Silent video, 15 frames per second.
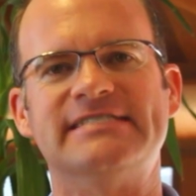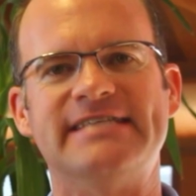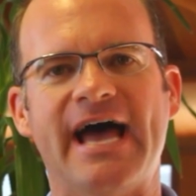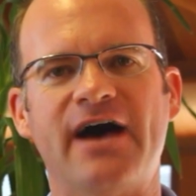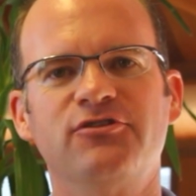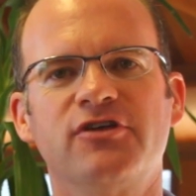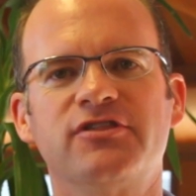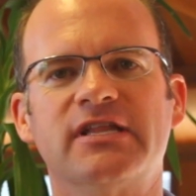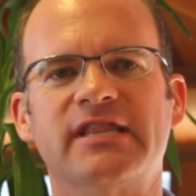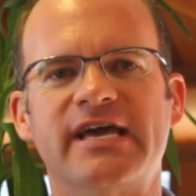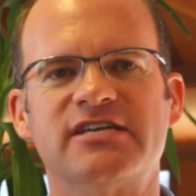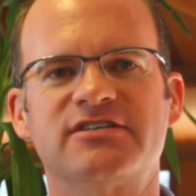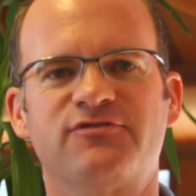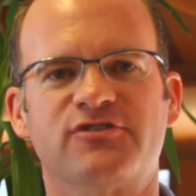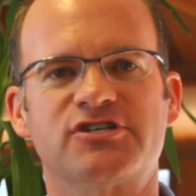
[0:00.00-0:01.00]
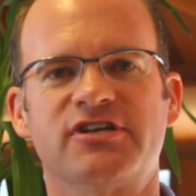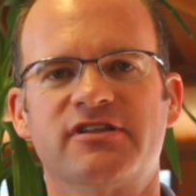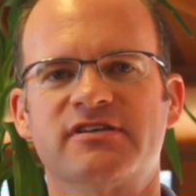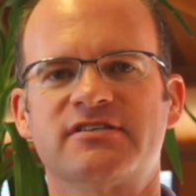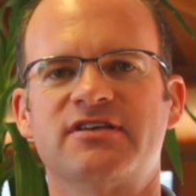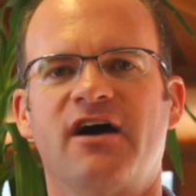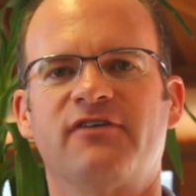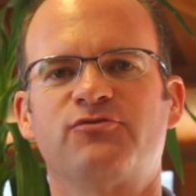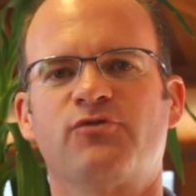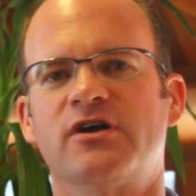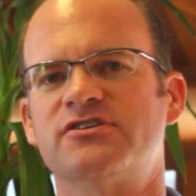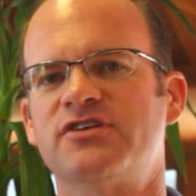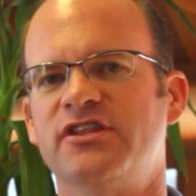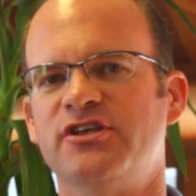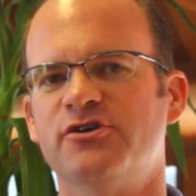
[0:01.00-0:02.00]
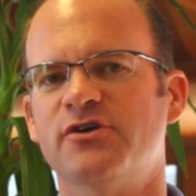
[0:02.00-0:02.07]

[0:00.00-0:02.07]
Download the latest version of the software onto the